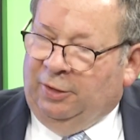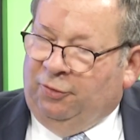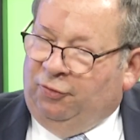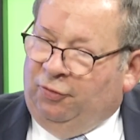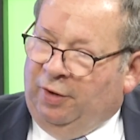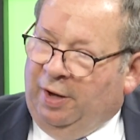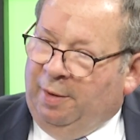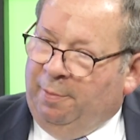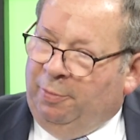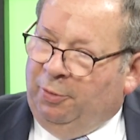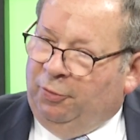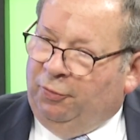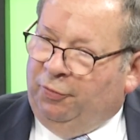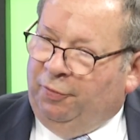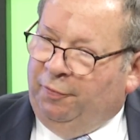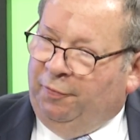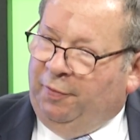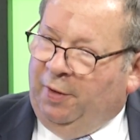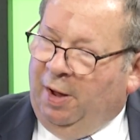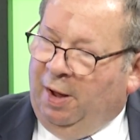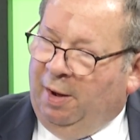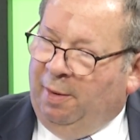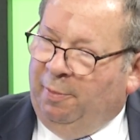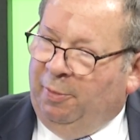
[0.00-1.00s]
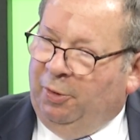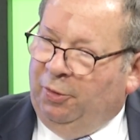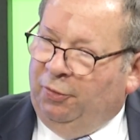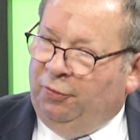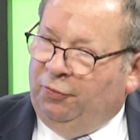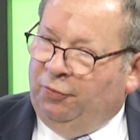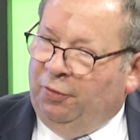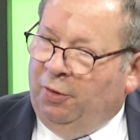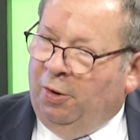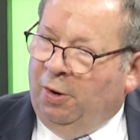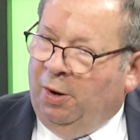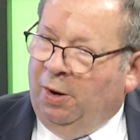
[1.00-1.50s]
chambers of commerce
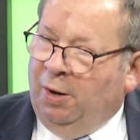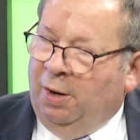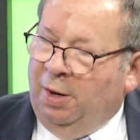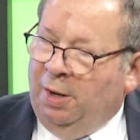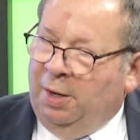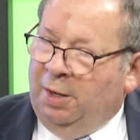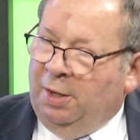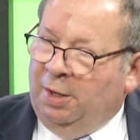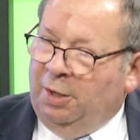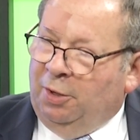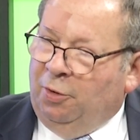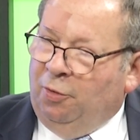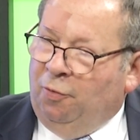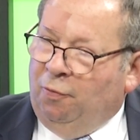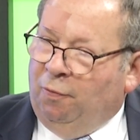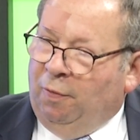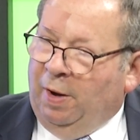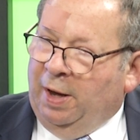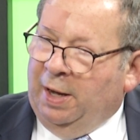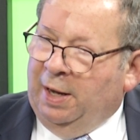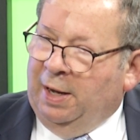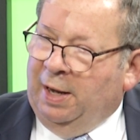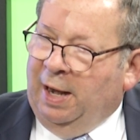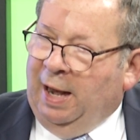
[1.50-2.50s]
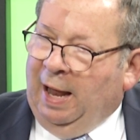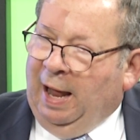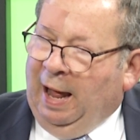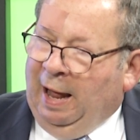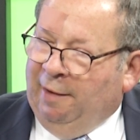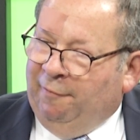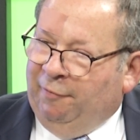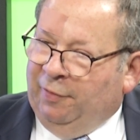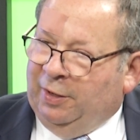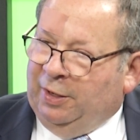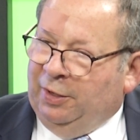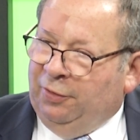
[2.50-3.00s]
are great
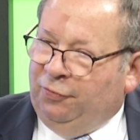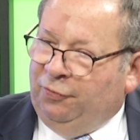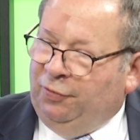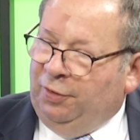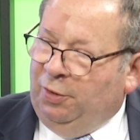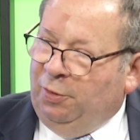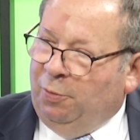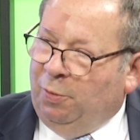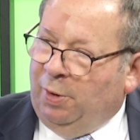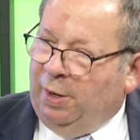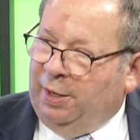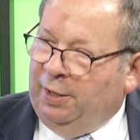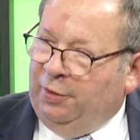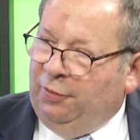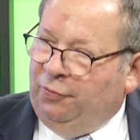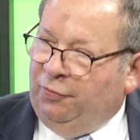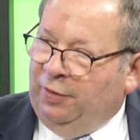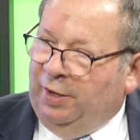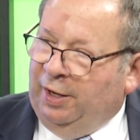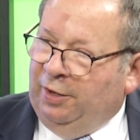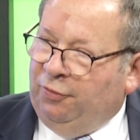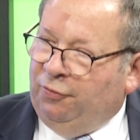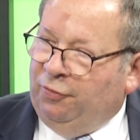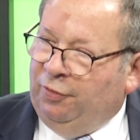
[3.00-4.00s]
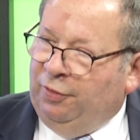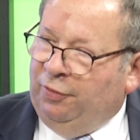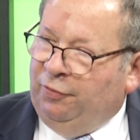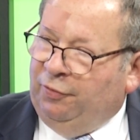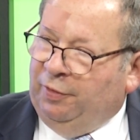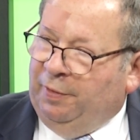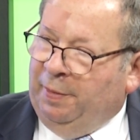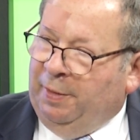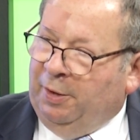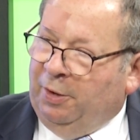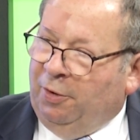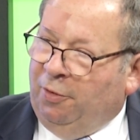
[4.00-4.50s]
advocacy organizations,
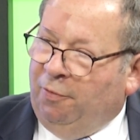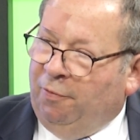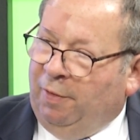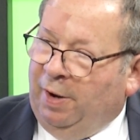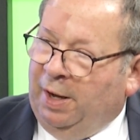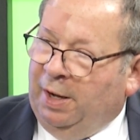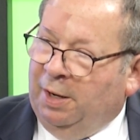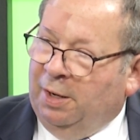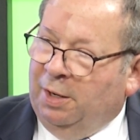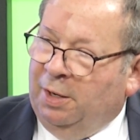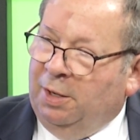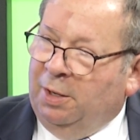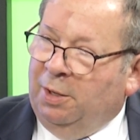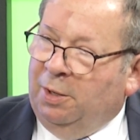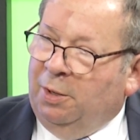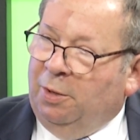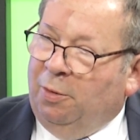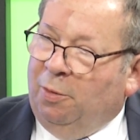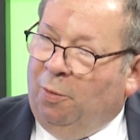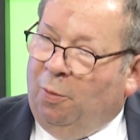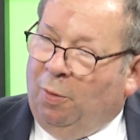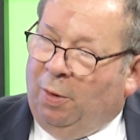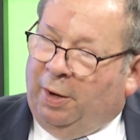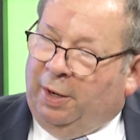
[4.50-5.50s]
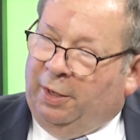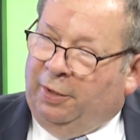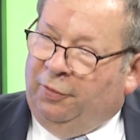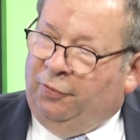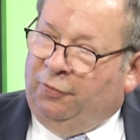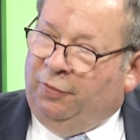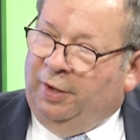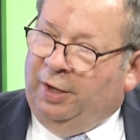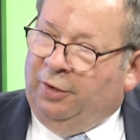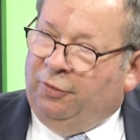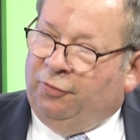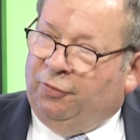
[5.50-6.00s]
and they're great
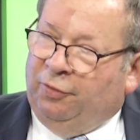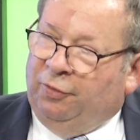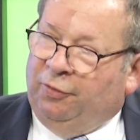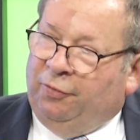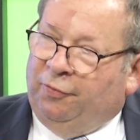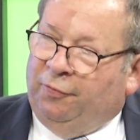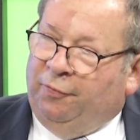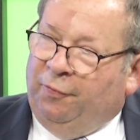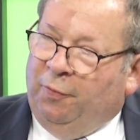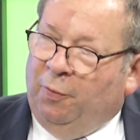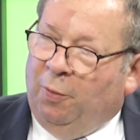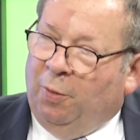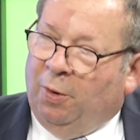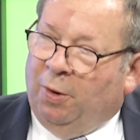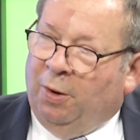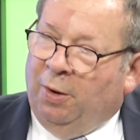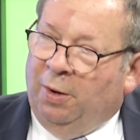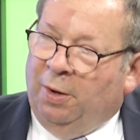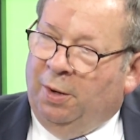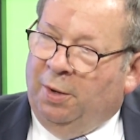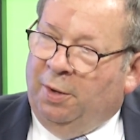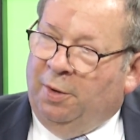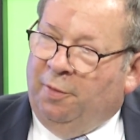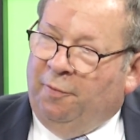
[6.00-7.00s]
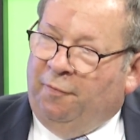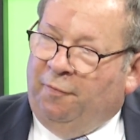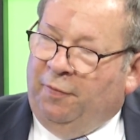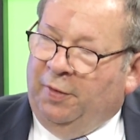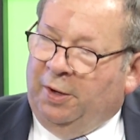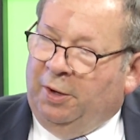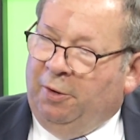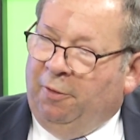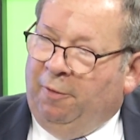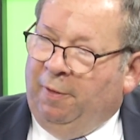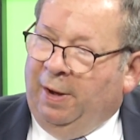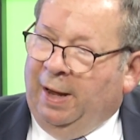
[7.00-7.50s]
organizations for
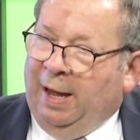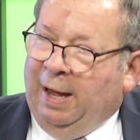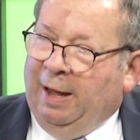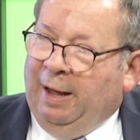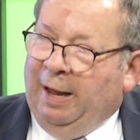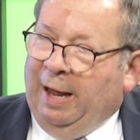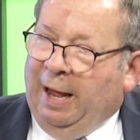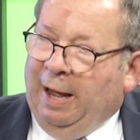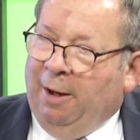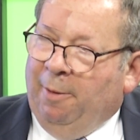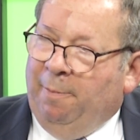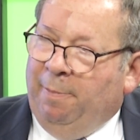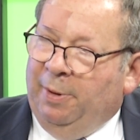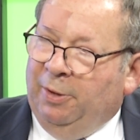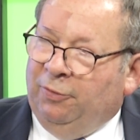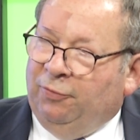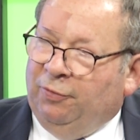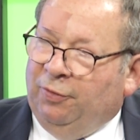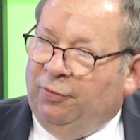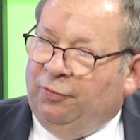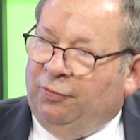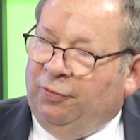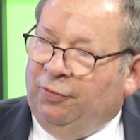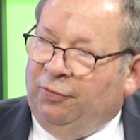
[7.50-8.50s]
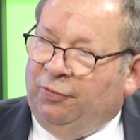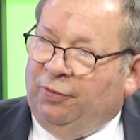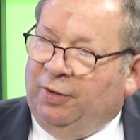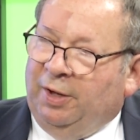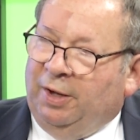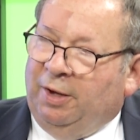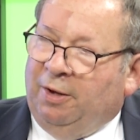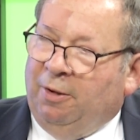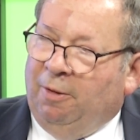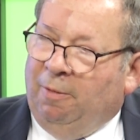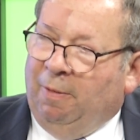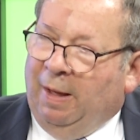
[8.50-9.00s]
figuring out how businesses can
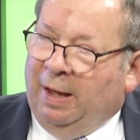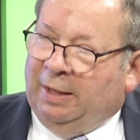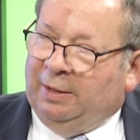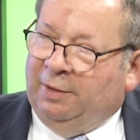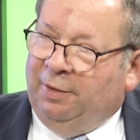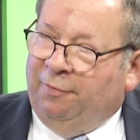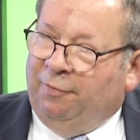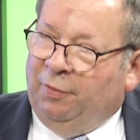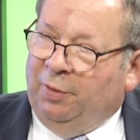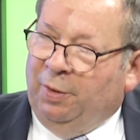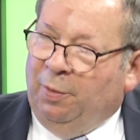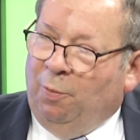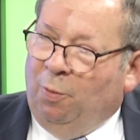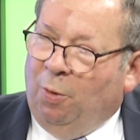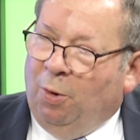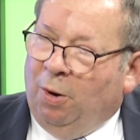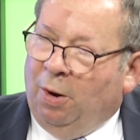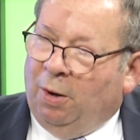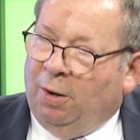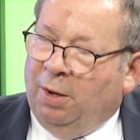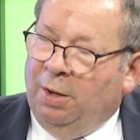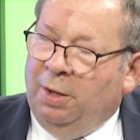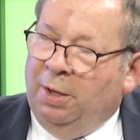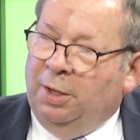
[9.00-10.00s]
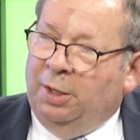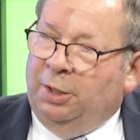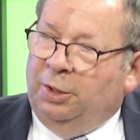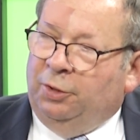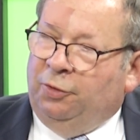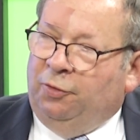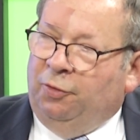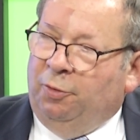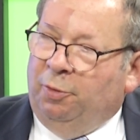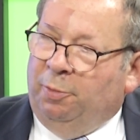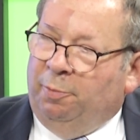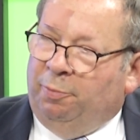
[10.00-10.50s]
collectively work
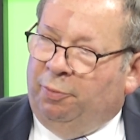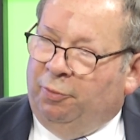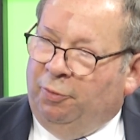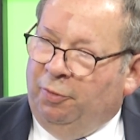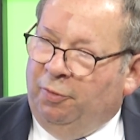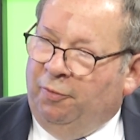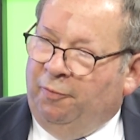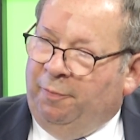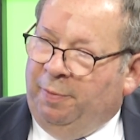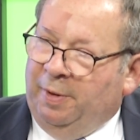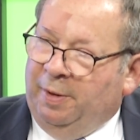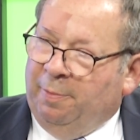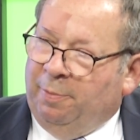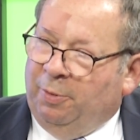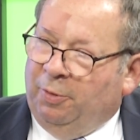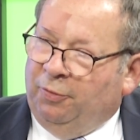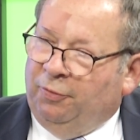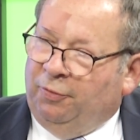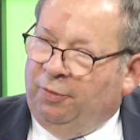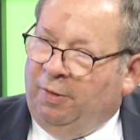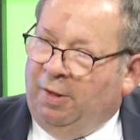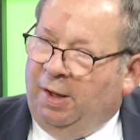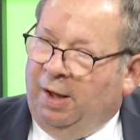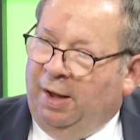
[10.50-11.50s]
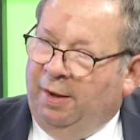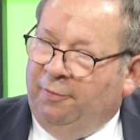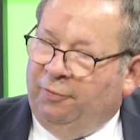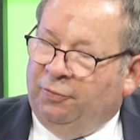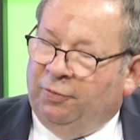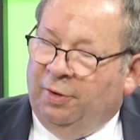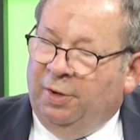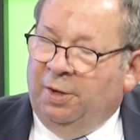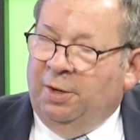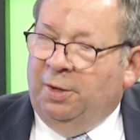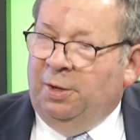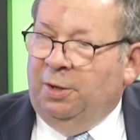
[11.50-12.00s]
to improve people's lives.
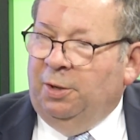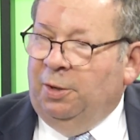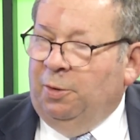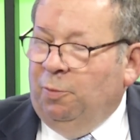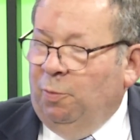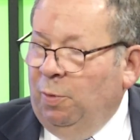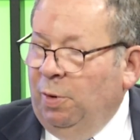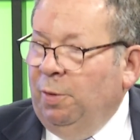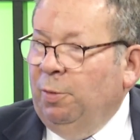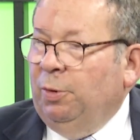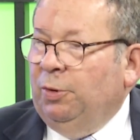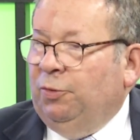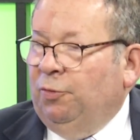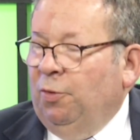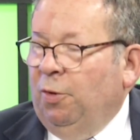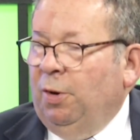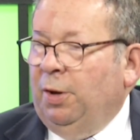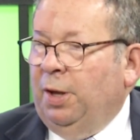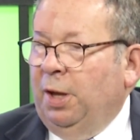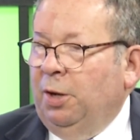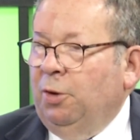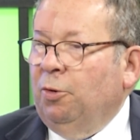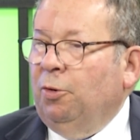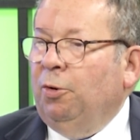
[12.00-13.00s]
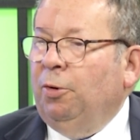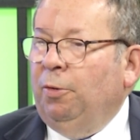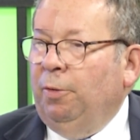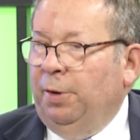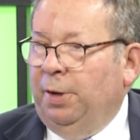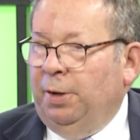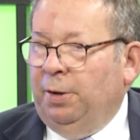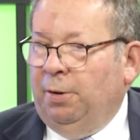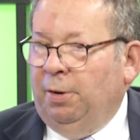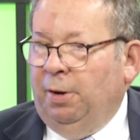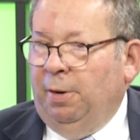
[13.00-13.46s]
We were talking earlier